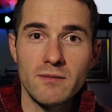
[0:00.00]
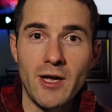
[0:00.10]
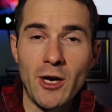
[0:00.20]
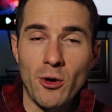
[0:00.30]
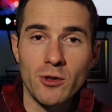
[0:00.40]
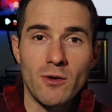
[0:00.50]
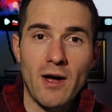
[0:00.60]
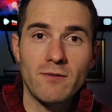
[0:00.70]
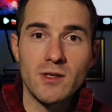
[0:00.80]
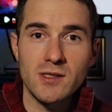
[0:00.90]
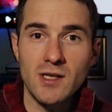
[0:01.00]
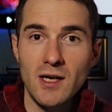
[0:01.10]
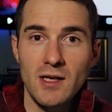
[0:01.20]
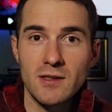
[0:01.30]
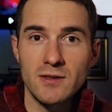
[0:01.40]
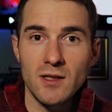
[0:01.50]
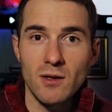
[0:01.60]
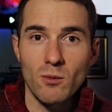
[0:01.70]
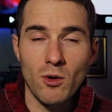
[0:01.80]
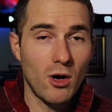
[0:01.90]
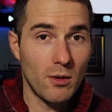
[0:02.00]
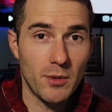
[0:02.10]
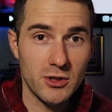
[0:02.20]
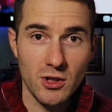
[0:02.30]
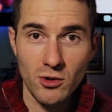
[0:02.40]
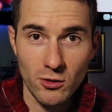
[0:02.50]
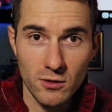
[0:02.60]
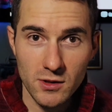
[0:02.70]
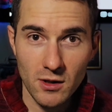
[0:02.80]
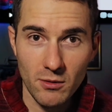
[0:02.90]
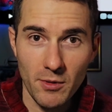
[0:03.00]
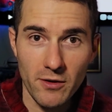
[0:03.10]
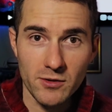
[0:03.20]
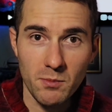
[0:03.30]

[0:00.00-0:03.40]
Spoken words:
And all you have to say is that we're all a bunch of nerds in our mother's